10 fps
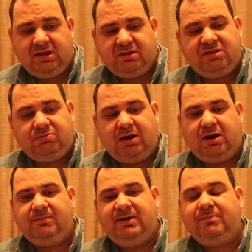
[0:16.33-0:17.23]
This
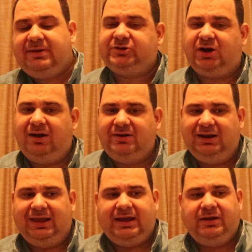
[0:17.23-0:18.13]
one I'm going to be
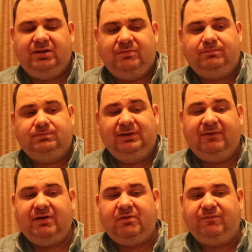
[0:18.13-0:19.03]
titling
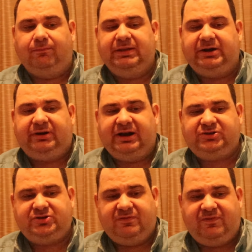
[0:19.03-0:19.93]
Living with Bladder
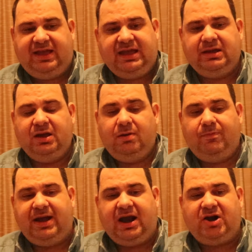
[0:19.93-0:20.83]
Extrophy,
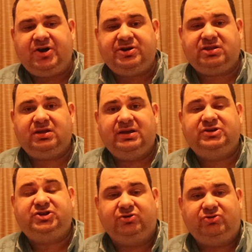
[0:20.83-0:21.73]
Parents,
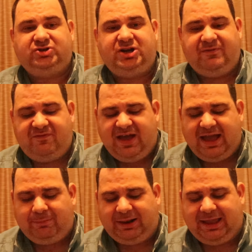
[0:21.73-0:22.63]
Children and
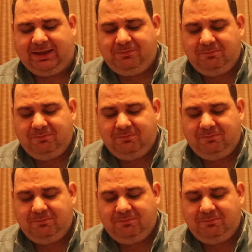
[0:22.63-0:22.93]
Family.